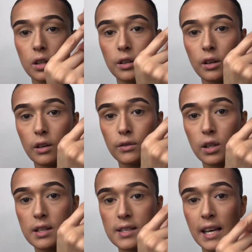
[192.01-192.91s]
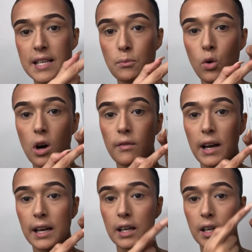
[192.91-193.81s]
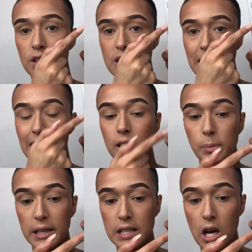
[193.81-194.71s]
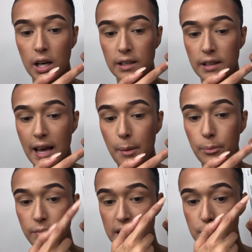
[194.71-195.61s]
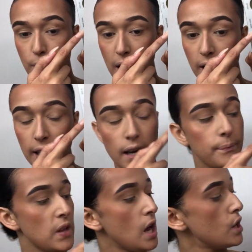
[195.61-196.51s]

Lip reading: I don't know if you can see, it's more of like a, just a little bit darker than that, this brown here.